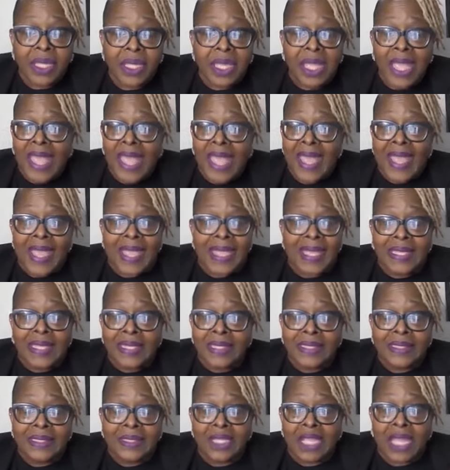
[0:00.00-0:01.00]

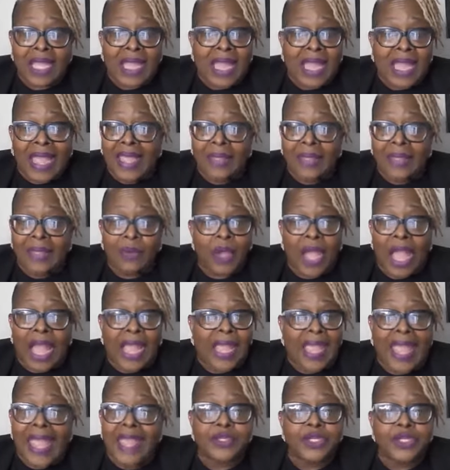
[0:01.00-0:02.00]
and I
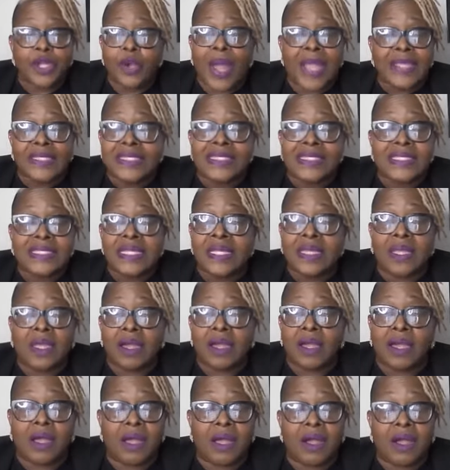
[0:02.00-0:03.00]
had no
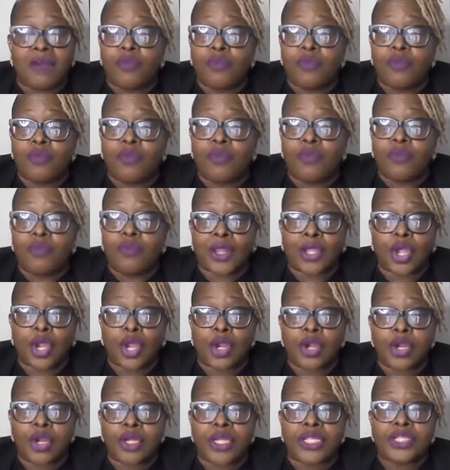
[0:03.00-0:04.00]
idea of what had
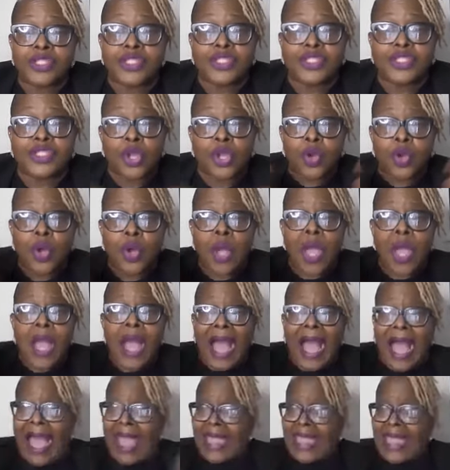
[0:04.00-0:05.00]
occurred. And so
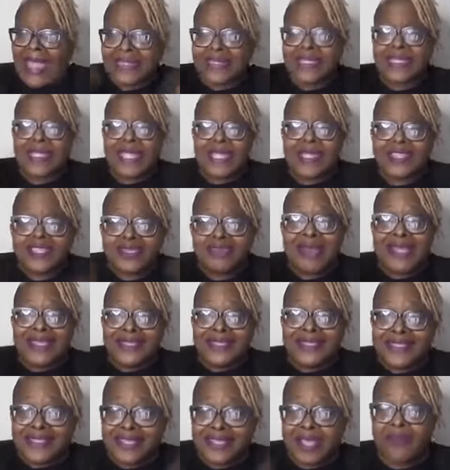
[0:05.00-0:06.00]
I had to catch
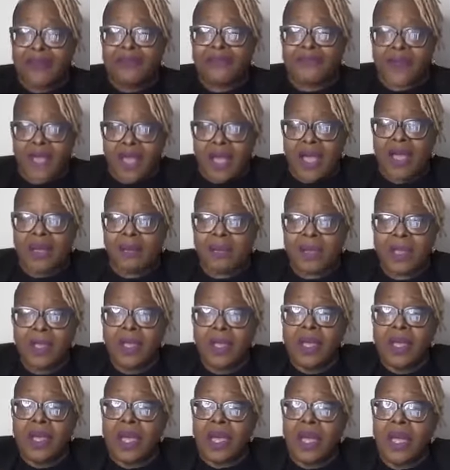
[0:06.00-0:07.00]
myself up
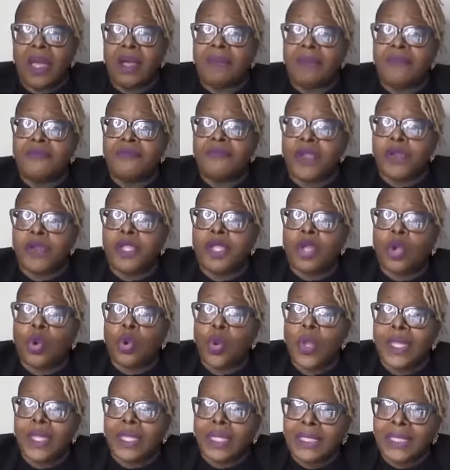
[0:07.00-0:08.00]
very
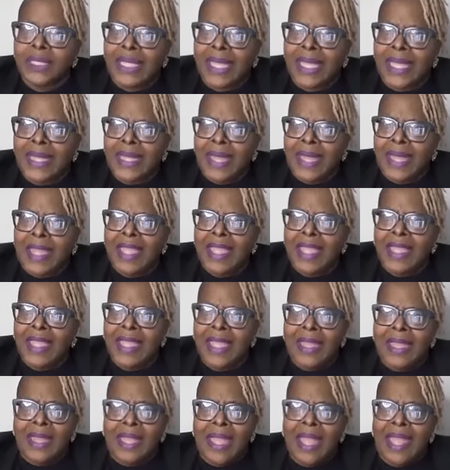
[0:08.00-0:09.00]
quickly. And
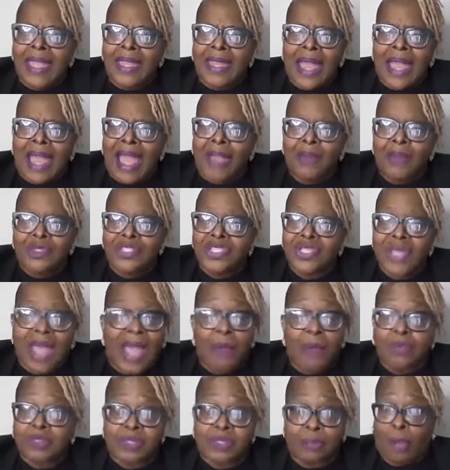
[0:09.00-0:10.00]
I
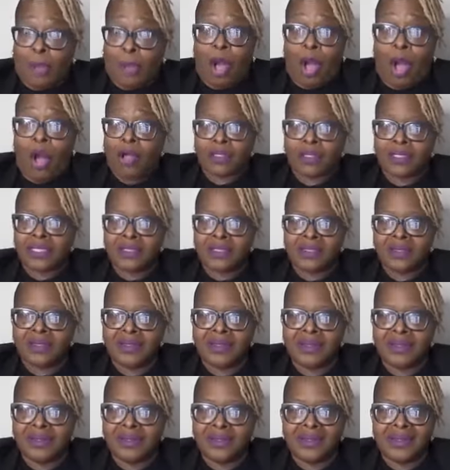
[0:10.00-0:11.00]
was appalled.
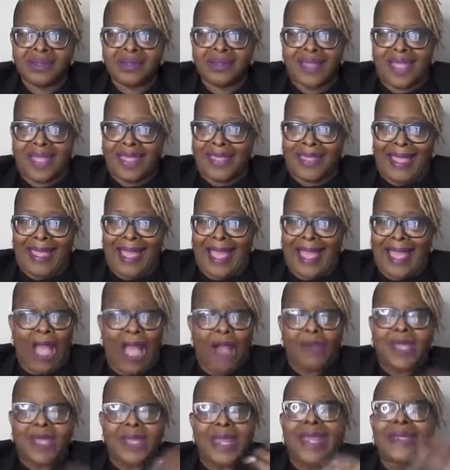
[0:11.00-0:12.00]
Like, how
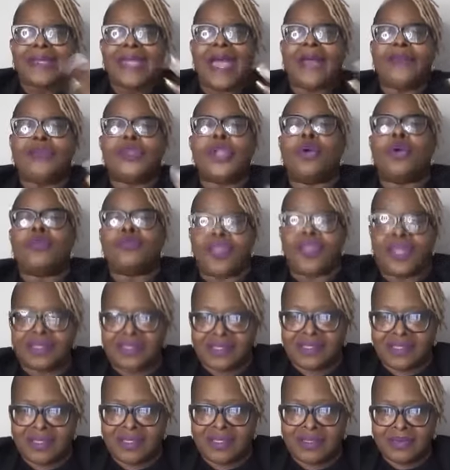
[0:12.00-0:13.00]
could I not know
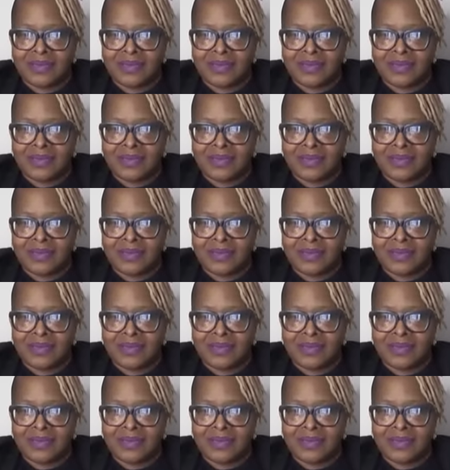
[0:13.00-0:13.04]
this?